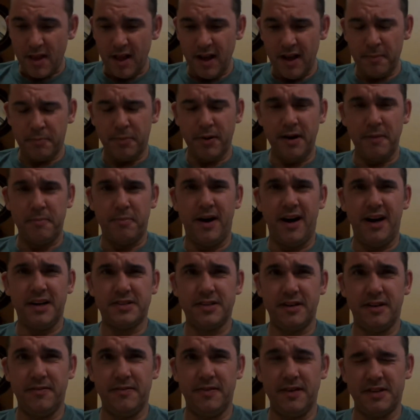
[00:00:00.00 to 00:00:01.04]
I'm pretty
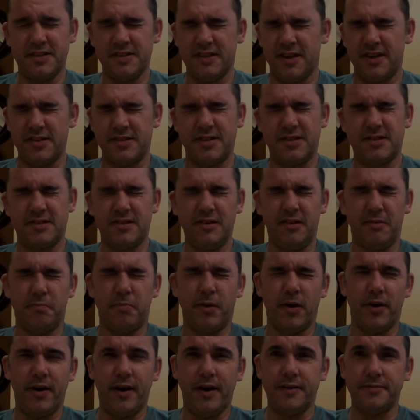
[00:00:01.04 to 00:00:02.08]
positive it's because it's still
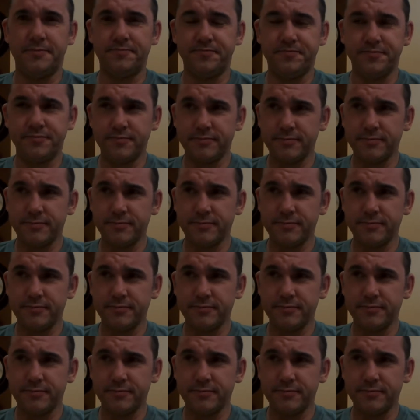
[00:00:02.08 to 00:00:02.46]
burning